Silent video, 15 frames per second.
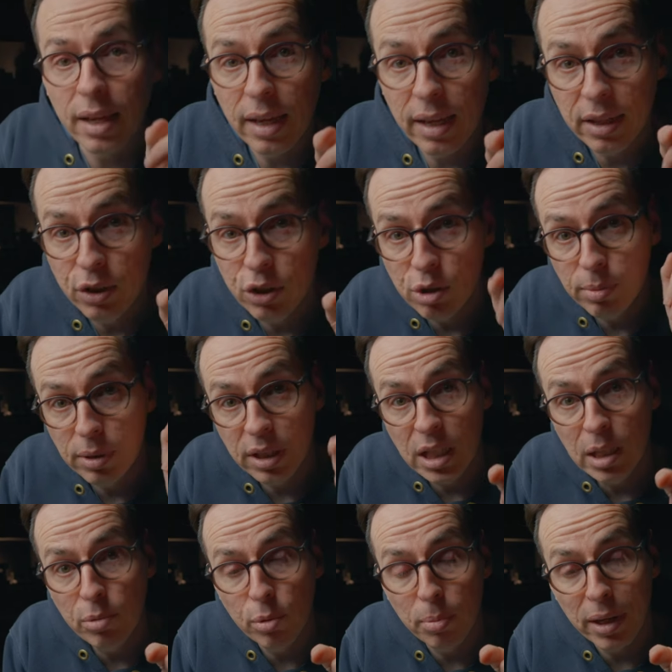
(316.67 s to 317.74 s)
and he used to be the
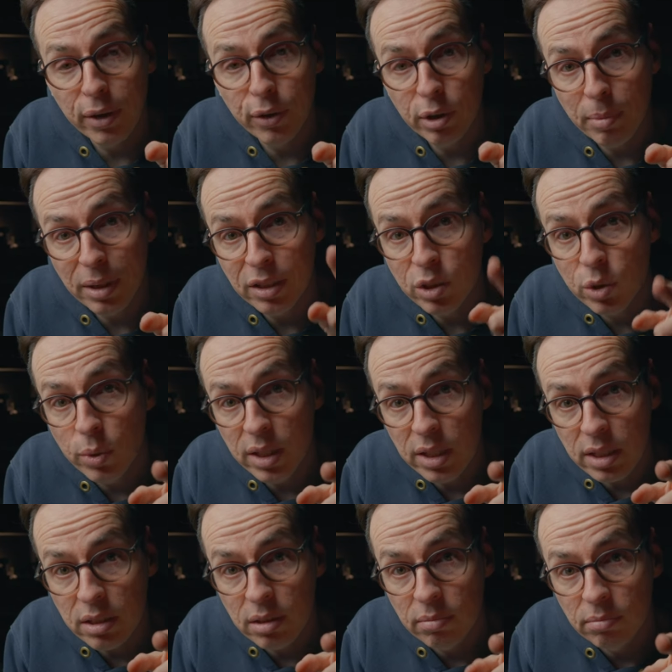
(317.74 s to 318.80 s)
keyboard player in the band
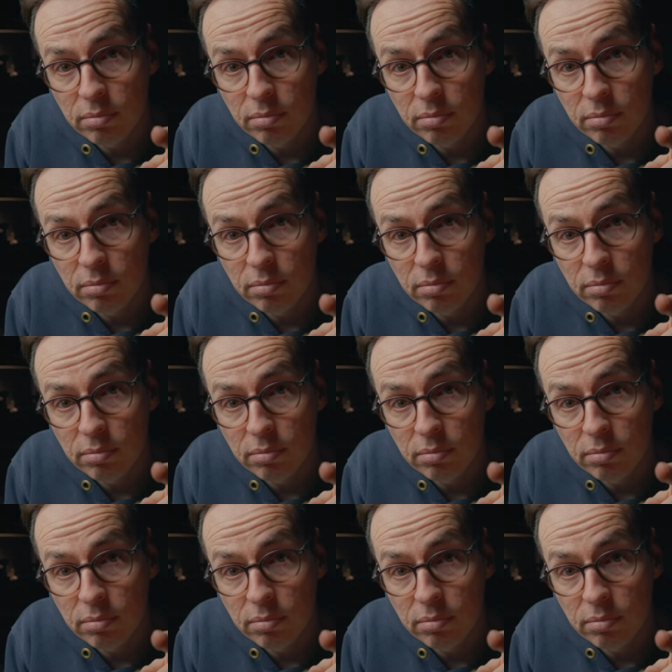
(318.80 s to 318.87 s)
Squeeze.